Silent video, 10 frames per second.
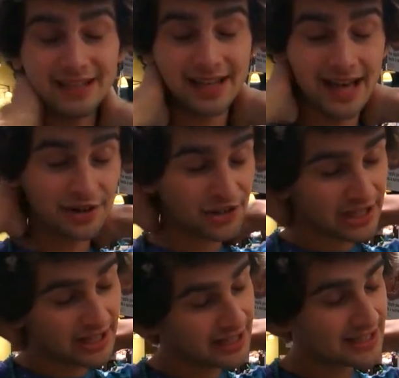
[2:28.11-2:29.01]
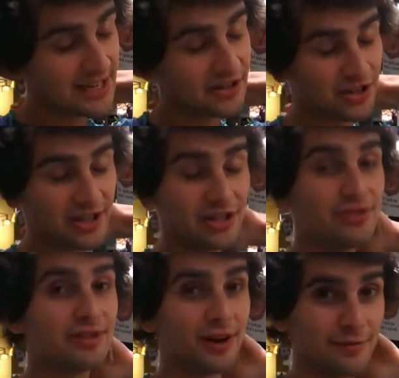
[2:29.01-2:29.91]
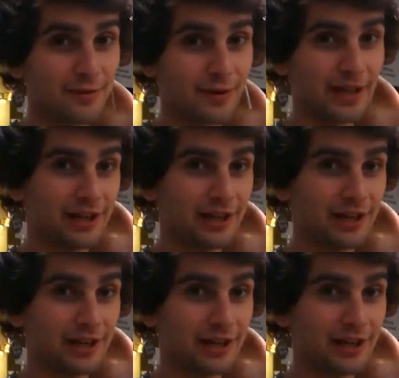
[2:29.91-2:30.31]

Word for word: energy healing session. You go for it,